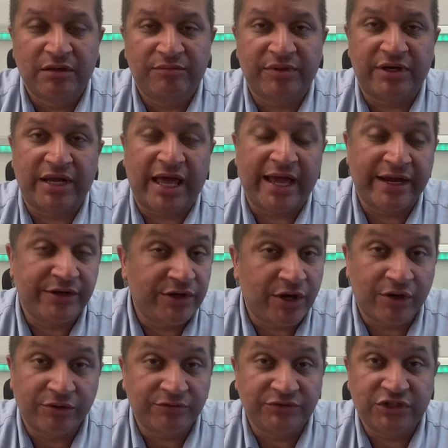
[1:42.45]
But I
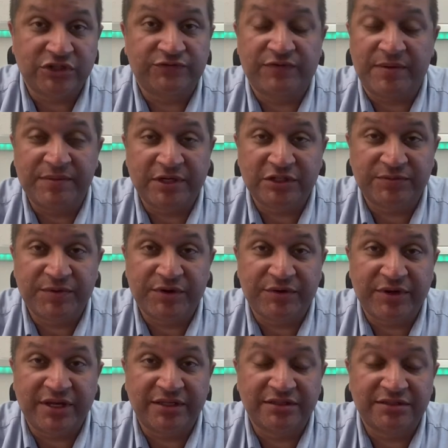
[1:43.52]
know just from
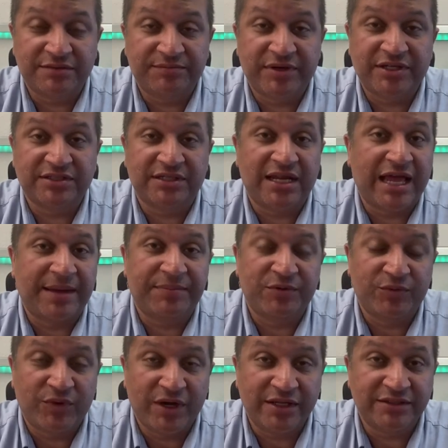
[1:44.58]
experience, because it
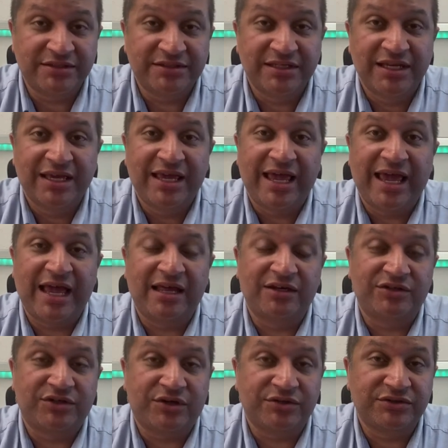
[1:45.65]
happened once, and
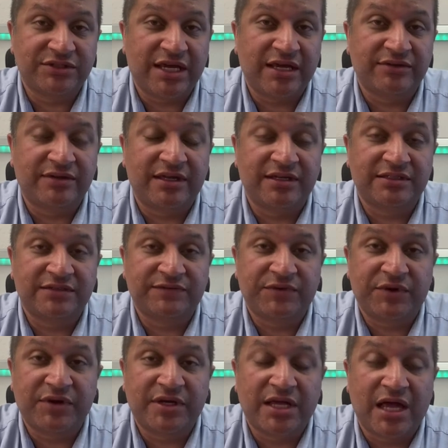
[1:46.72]
it turns out that it's a
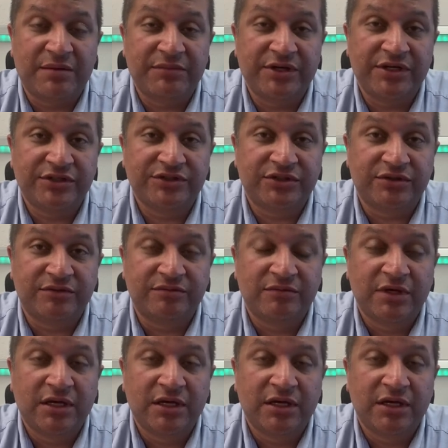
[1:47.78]
very common issue.